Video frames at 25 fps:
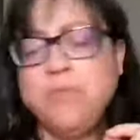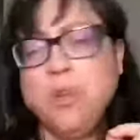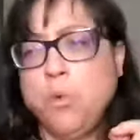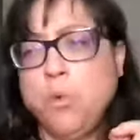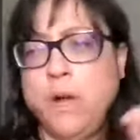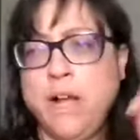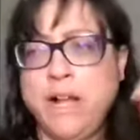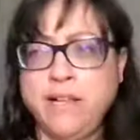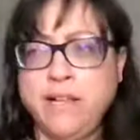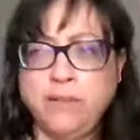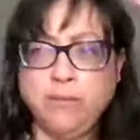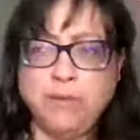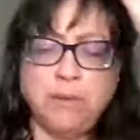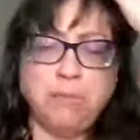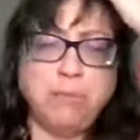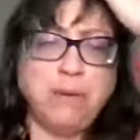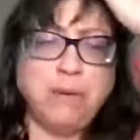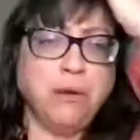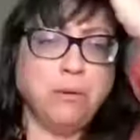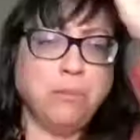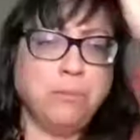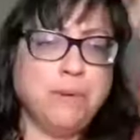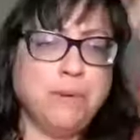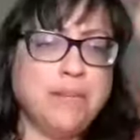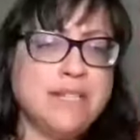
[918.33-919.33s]
well, I run my
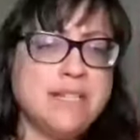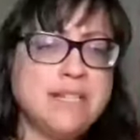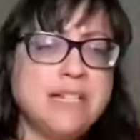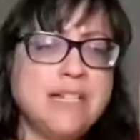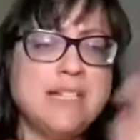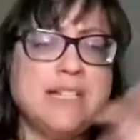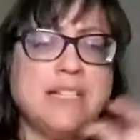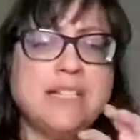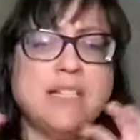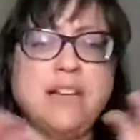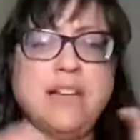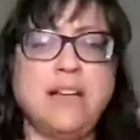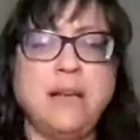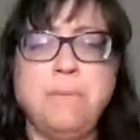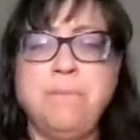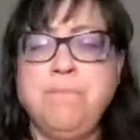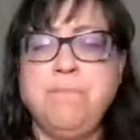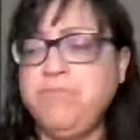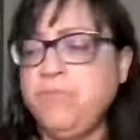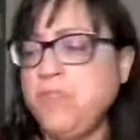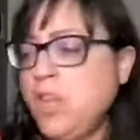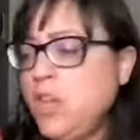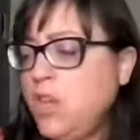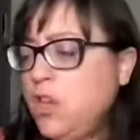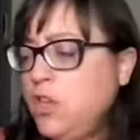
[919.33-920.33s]
own business and
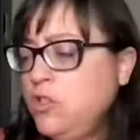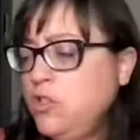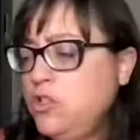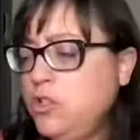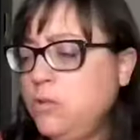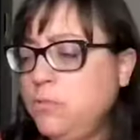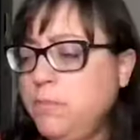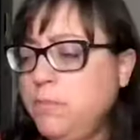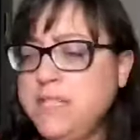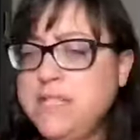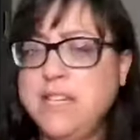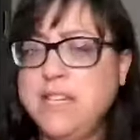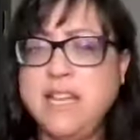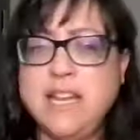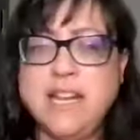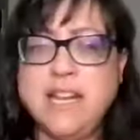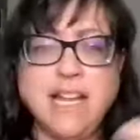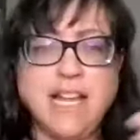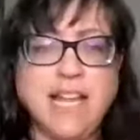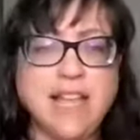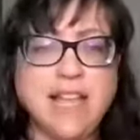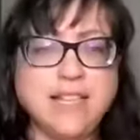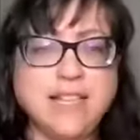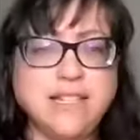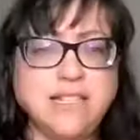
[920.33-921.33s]
I'm too busy and I
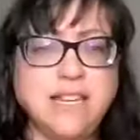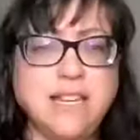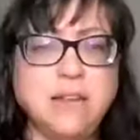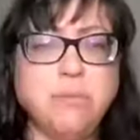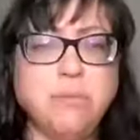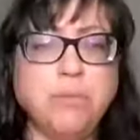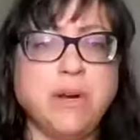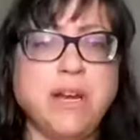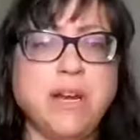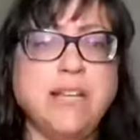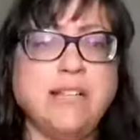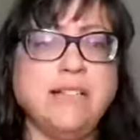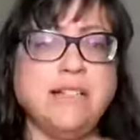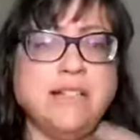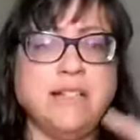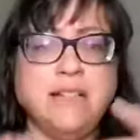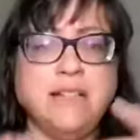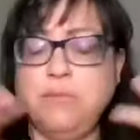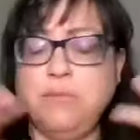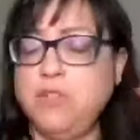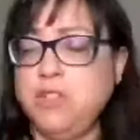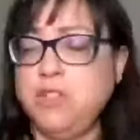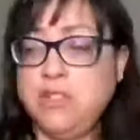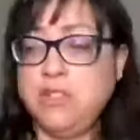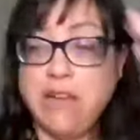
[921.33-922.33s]
can't take breaks and
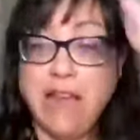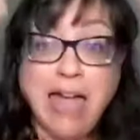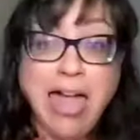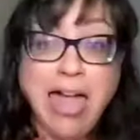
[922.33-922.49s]
I'm just